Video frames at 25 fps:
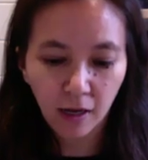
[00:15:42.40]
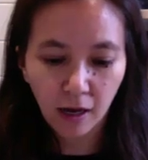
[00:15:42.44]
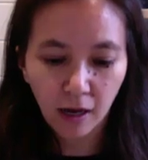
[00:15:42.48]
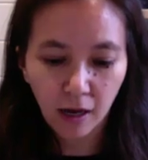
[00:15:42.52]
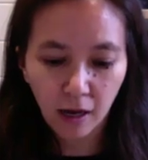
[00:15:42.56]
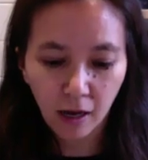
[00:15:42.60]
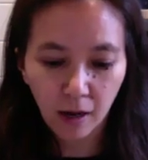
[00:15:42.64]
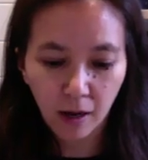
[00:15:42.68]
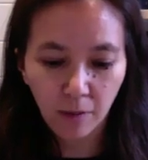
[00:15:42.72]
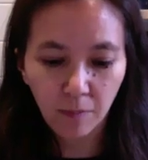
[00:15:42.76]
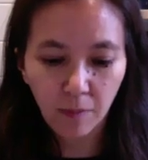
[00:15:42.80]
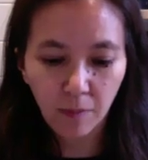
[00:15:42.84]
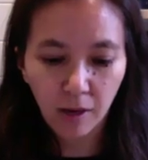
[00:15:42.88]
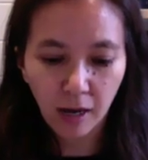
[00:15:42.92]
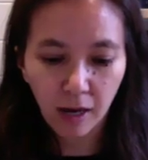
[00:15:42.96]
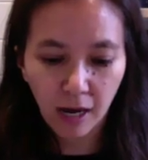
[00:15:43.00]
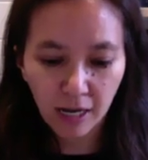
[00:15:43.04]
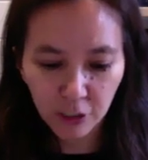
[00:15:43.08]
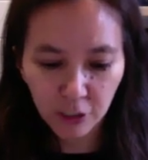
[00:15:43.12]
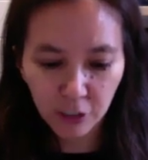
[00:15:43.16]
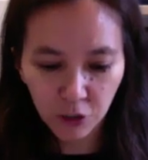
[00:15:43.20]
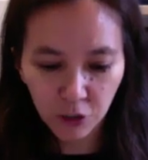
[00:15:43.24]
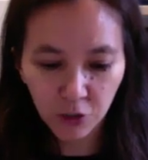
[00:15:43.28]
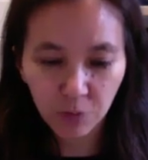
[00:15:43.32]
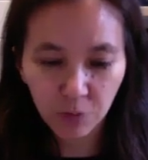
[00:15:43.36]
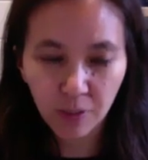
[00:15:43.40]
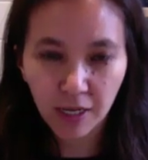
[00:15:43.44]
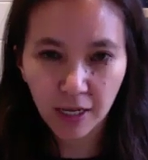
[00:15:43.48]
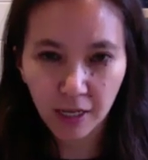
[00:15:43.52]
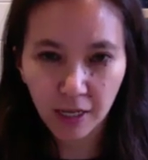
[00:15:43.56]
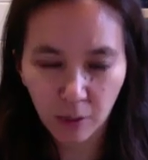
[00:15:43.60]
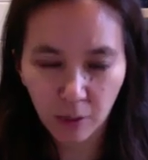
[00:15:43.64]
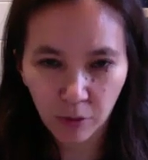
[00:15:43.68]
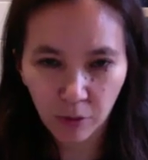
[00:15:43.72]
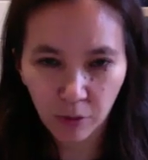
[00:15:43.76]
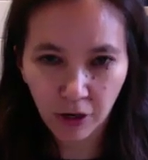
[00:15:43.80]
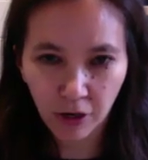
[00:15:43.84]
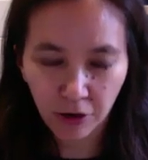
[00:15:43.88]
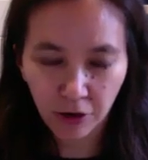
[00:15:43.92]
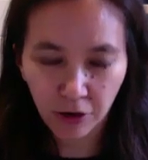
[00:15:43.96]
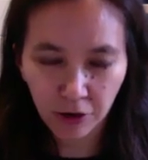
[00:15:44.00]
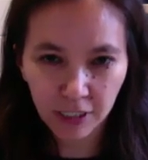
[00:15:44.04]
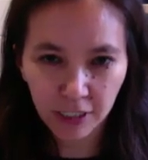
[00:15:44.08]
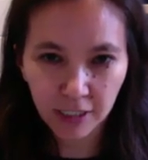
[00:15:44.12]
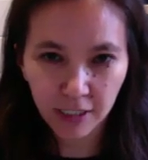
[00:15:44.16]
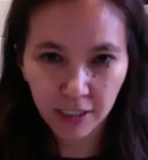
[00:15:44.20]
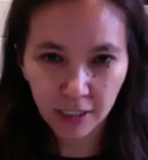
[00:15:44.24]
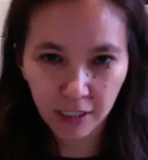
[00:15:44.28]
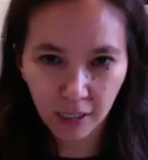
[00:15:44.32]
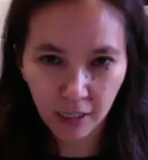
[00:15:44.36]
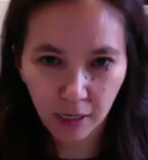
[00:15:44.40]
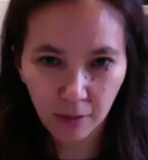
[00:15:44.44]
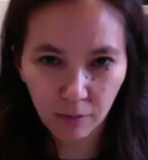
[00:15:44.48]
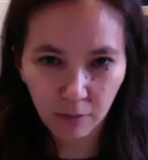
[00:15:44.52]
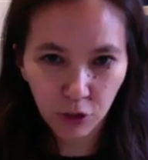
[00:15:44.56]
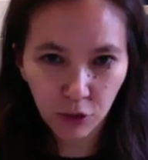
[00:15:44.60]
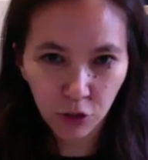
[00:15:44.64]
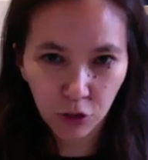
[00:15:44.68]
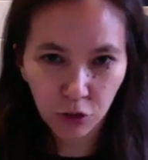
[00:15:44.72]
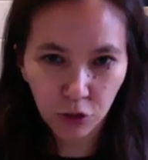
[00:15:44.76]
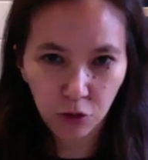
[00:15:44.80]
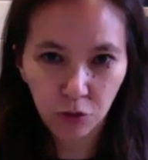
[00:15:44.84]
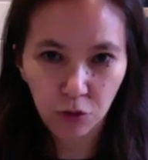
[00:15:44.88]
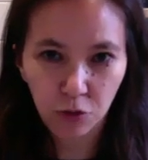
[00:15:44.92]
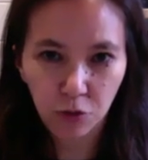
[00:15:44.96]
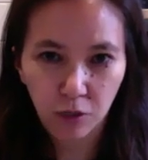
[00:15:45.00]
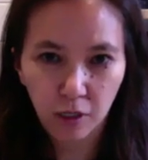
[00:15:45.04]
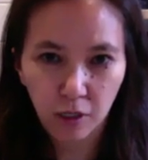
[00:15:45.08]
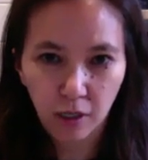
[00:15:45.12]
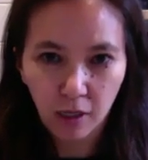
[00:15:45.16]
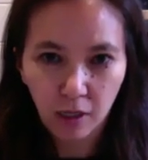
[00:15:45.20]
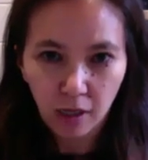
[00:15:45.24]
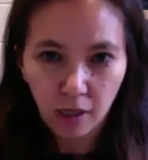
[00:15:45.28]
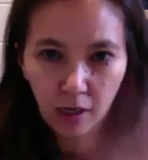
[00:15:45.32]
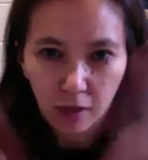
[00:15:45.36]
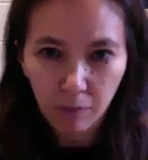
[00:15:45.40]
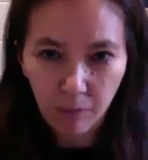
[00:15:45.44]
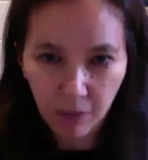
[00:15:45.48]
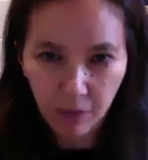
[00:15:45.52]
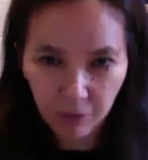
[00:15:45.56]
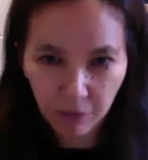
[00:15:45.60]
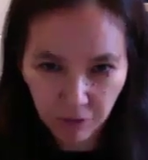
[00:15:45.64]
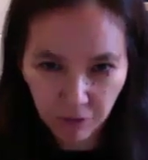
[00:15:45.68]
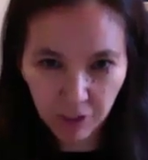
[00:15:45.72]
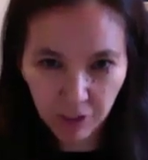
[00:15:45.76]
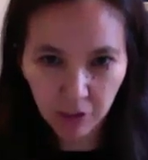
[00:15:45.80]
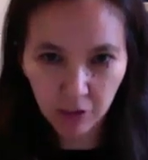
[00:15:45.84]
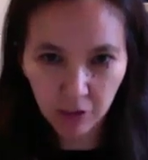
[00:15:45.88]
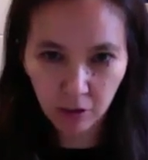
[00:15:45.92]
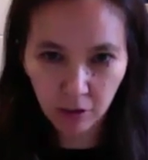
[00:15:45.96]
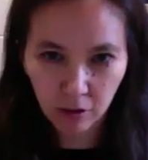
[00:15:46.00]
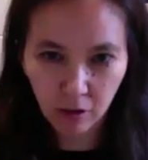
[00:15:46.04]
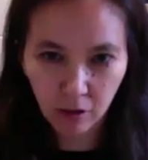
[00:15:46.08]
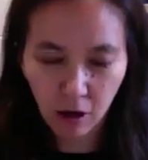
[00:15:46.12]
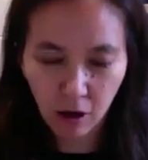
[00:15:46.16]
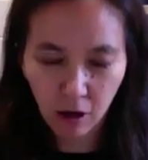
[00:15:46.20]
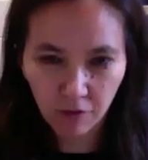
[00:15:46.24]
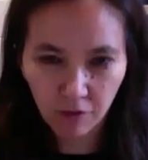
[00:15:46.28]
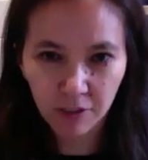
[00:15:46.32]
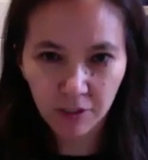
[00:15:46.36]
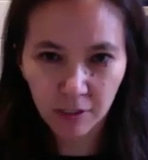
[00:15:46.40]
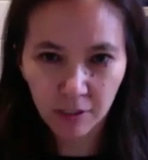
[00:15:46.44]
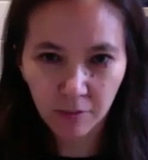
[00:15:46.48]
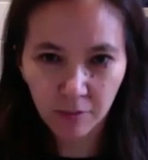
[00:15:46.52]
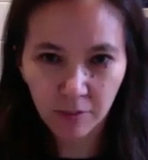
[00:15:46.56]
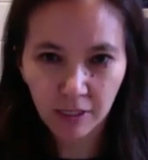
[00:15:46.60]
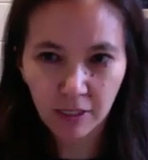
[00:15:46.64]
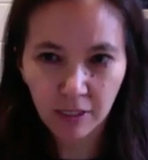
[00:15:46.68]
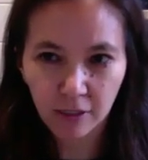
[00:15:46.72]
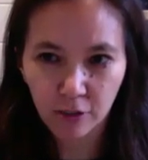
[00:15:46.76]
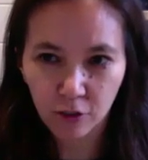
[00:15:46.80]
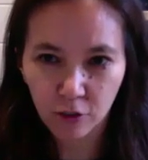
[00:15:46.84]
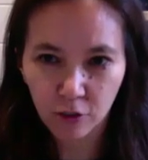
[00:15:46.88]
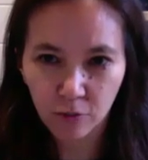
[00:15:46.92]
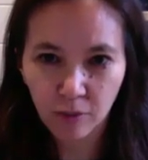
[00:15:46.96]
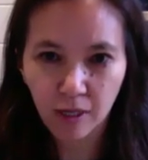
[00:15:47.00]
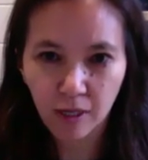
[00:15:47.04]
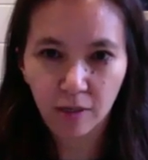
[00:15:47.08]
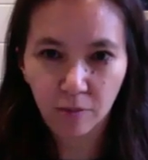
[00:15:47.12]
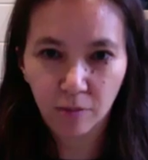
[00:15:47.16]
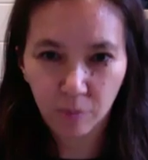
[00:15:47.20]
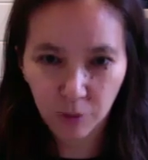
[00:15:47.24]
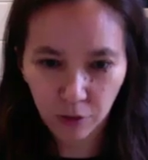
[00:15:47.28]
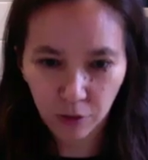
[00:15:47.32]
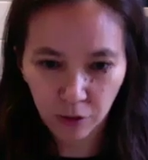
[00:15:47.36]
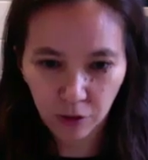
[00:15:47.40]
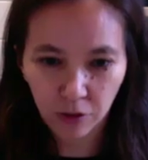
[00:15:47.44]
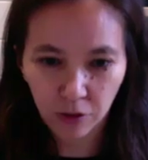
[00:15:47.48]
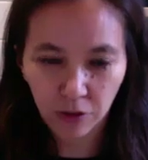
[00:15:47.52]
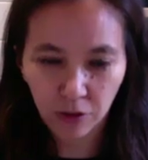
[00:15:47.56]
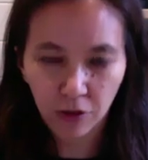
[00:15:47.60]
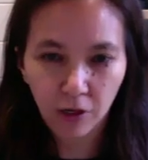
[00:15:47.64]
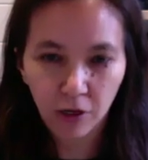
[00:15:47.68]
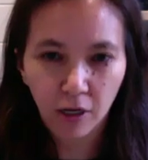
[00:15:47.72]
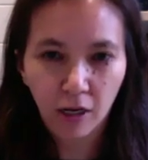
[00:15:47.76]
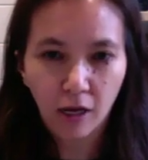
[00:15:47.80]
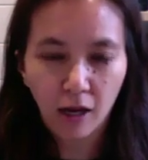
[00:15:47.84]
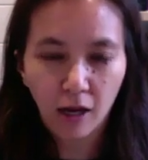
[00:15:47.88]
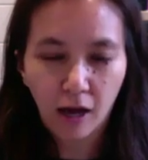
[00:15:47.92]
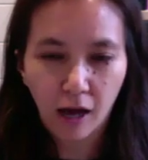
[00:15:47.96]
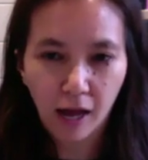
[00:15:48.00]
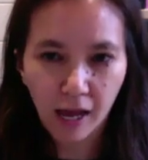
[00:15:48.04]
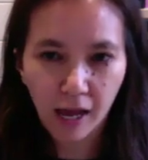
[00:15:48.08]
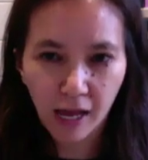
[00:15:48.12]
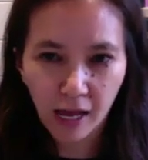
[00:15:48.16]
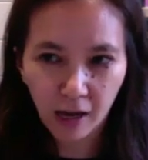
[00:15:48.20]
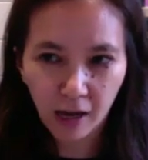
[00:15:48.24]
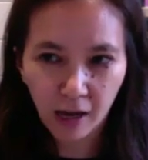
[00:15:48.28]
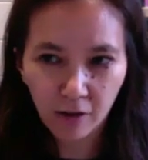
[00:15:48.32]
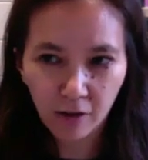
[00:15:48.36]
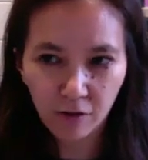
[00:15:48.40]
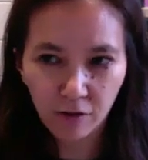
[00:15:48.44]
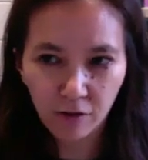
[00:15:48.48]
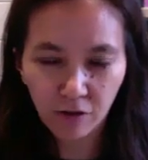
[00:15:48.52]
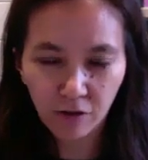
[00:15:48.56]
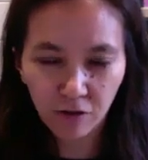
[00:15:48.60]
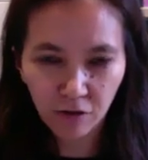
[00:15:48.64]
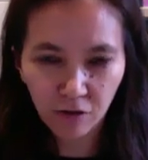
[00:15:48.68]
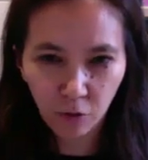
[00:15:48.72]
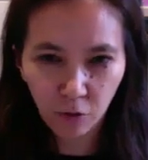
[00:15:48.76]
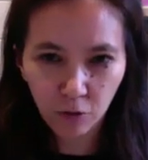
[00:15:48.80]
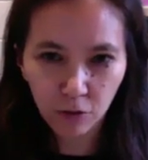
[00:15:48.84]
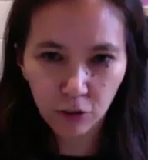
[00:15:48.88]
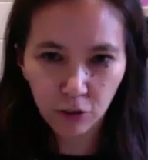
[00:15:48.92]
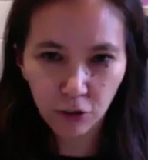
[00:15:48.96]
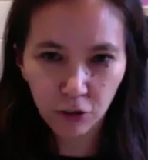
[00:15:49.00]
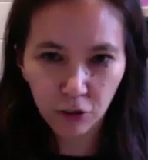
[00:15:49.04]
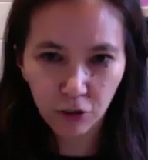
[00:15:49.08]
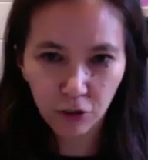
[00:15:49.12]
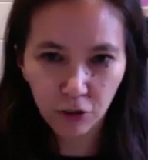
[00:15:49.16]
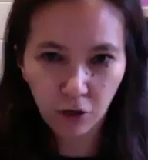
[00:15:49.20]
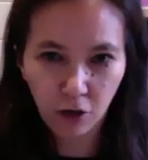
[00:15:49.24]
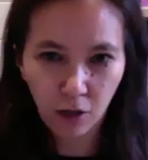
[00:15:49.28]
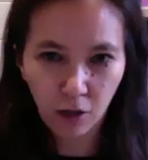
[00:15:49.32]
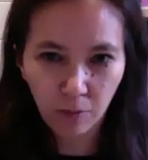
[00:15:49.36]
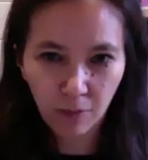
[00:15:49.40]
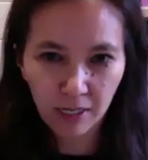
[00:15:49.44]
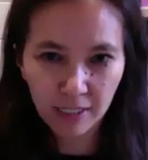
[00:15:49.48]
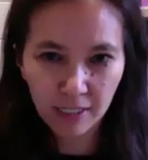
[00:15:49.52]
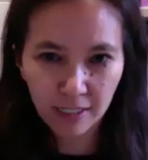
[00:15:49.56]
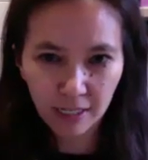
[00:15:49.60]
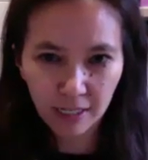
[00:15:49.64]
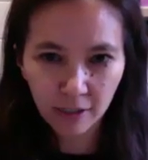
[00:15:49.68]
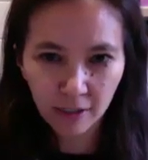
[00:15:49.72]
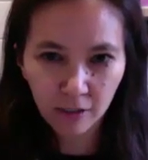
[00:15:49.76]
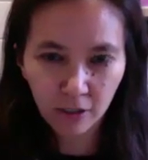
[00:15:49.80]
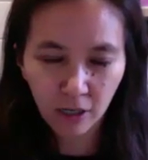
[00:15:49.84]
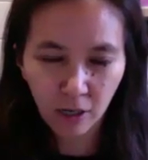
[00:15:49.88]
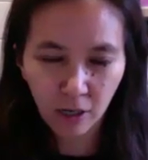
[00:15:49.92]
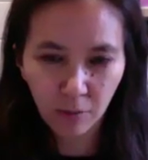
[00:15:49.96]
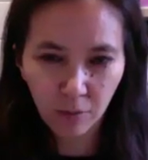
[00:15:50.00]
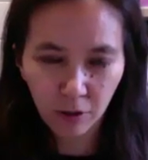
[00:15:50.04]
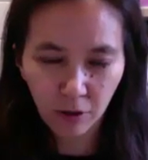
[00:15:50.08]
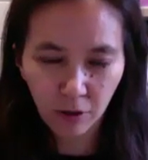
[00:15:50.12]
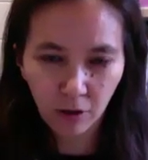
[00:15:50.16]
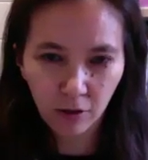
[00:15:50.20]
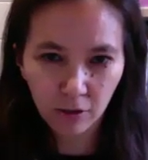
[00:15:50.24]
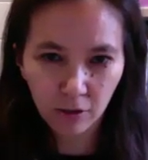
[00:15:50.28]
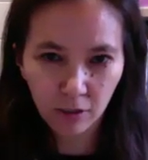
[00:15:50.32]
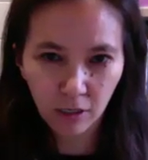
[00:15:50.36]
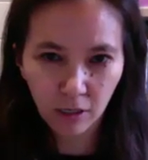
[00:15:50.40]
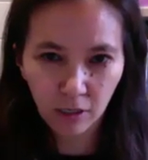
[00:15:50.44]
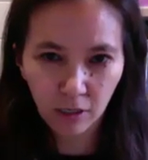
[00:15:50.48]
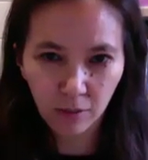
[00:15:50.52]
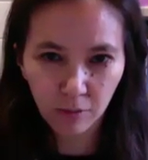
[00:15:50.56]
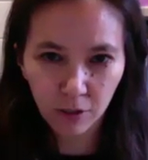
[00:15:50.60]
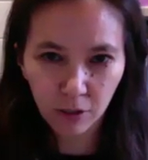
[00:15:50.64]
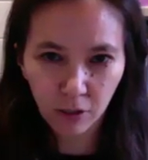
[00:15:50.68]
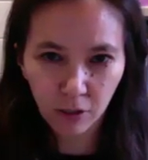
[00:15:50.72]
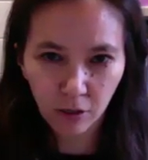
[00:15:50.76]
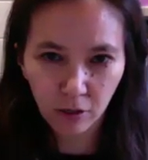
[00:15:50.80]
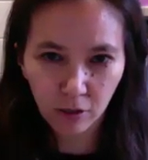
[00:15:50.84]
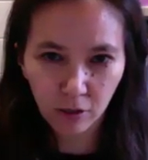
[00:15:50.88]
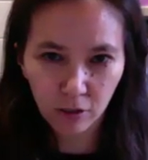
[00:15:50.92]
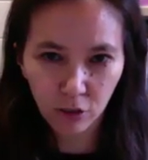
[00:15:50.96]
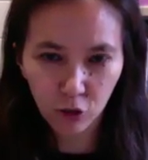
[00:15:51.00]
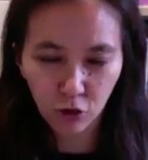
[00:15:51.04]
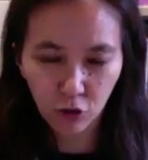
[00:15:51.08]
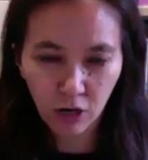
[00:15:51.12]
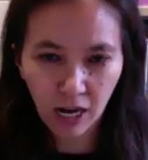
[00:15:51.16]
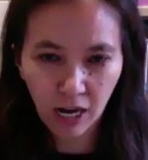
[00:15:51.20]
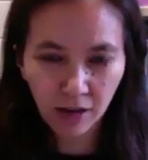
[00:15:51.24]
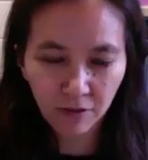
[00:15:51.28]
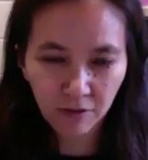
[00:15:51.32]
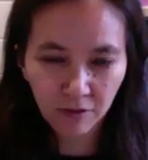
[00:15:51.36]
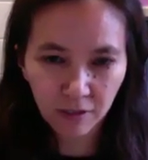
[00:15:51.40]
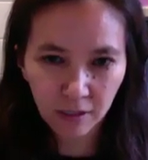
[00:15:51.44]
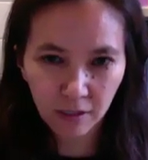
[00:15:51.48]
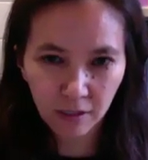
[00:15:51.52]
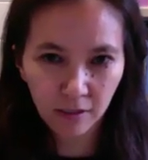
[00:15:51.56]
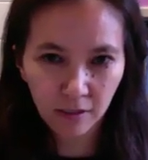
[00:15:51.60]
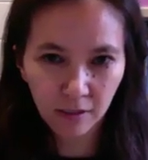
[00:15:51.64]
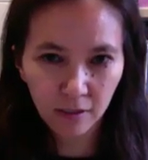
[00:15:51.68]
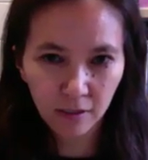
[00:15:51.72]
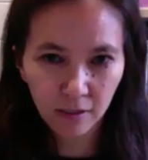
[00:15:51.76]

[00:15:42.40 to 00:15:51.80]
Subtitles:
I do make it a priority to come to my physical office space or my computer. I have a folder on my desktop at all times called drafts.